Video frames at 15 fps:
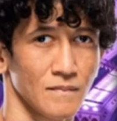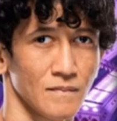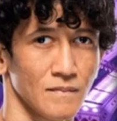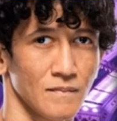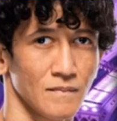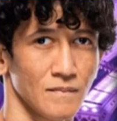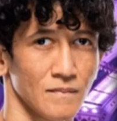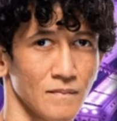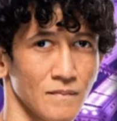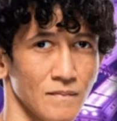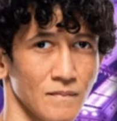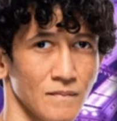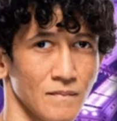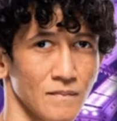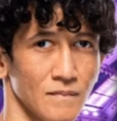
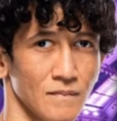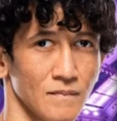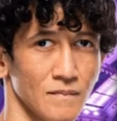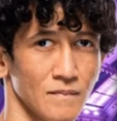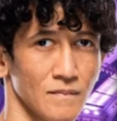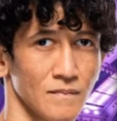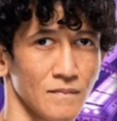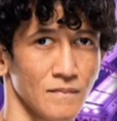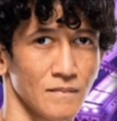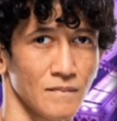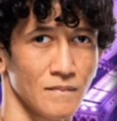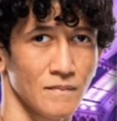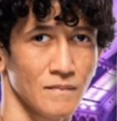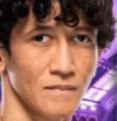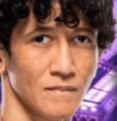
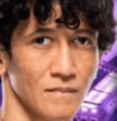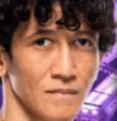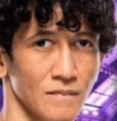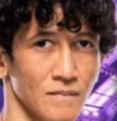The person shown says nothing.